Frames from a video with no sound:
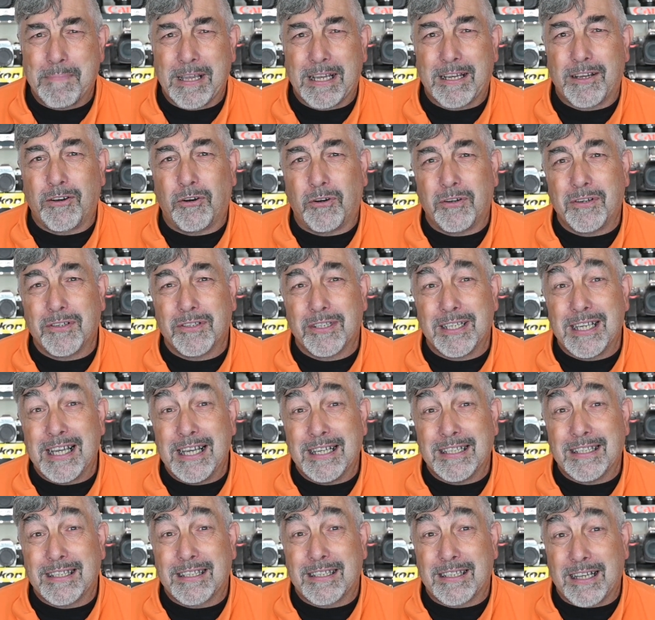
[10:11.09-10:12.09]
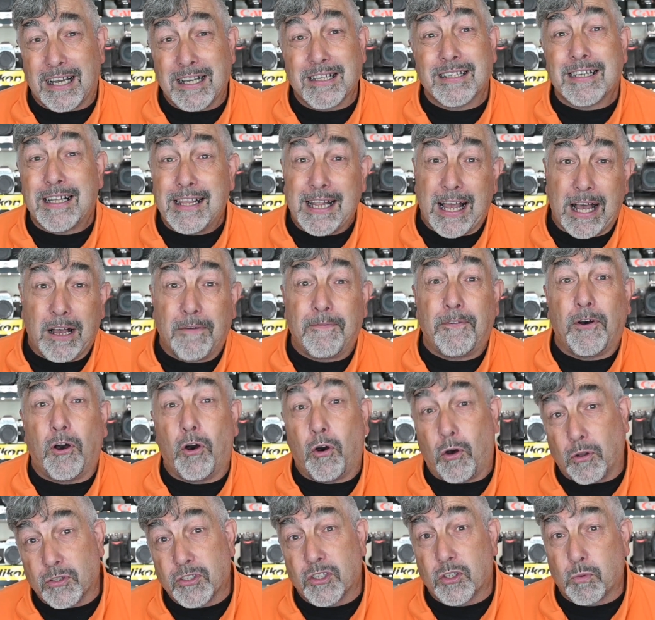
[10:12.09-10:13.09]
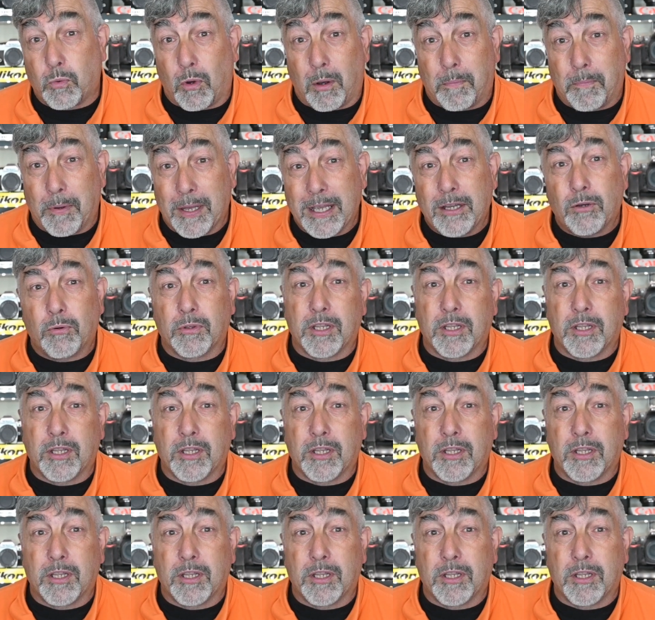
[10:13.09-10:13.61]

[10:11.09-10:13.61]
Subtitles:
because it does allow for hot swapping,